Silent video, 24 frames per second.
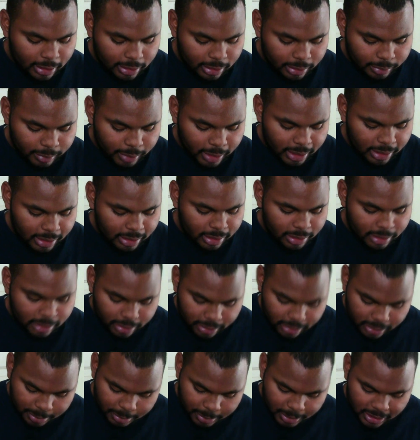Well,
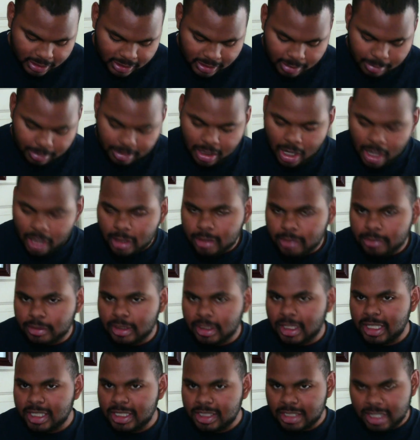there's been some talk of
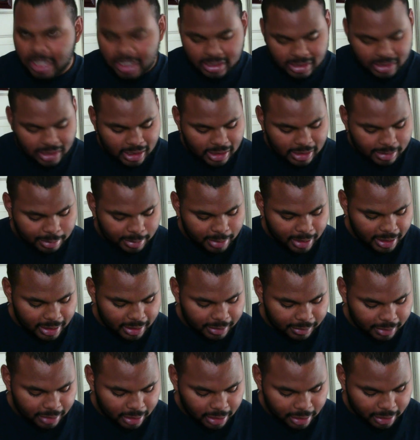Clay Chastain's plan
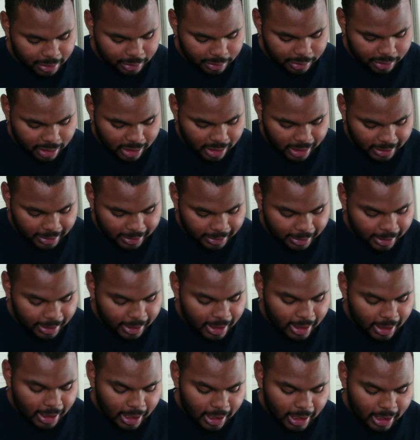in the news lately.
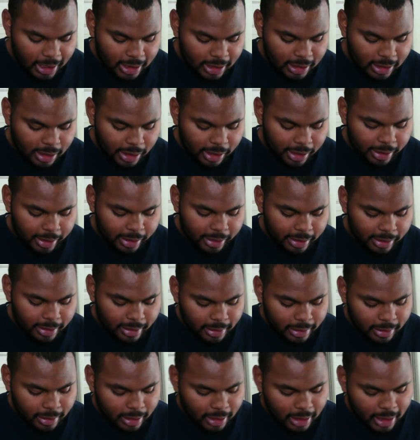And
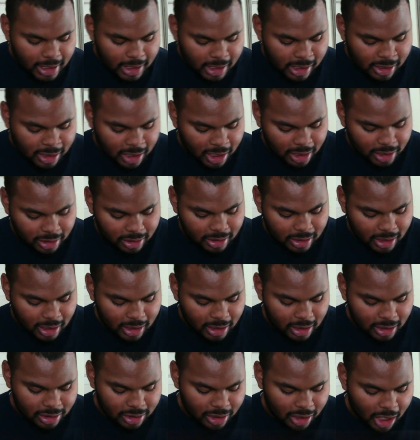Clay
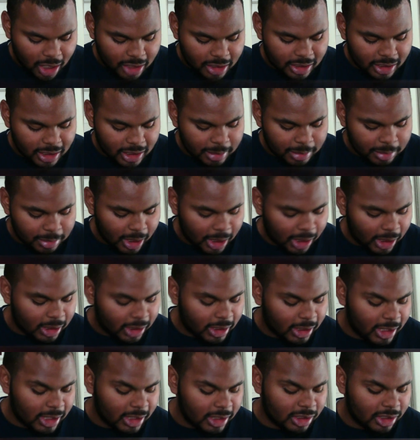Chastain, a judge deemed that
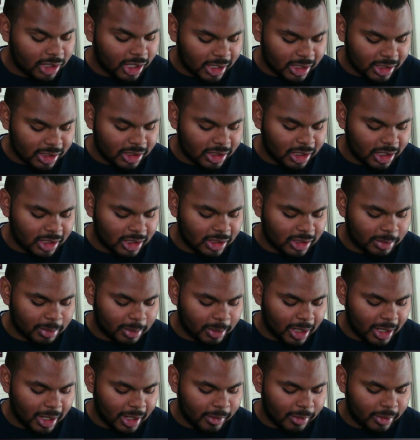Clay Chastain's
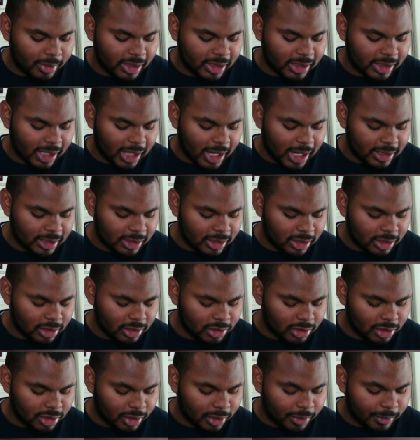plan was
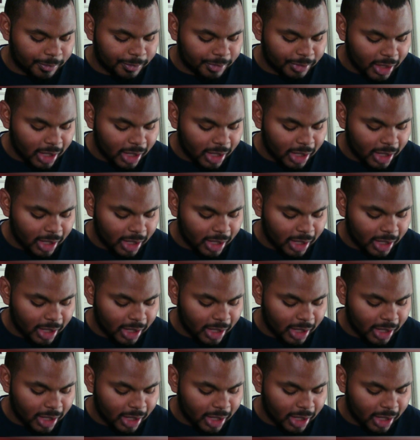constitutional.